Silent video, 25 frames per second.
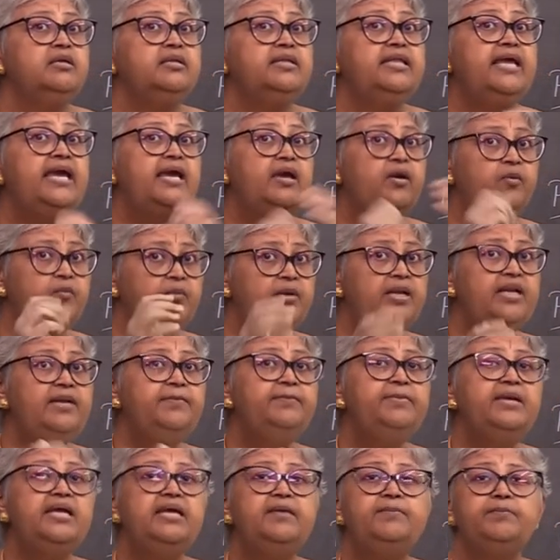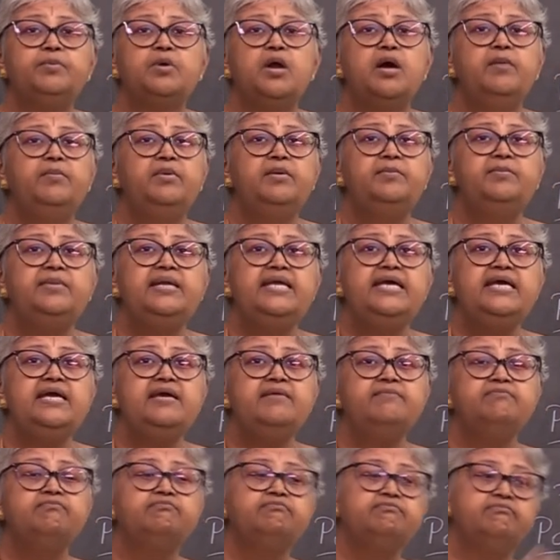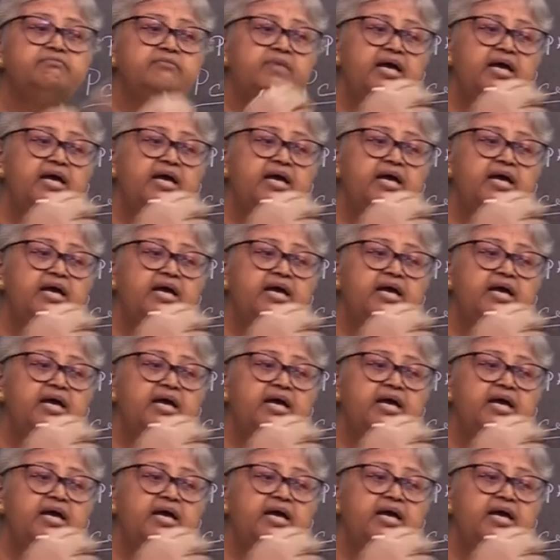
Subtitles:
They will be probably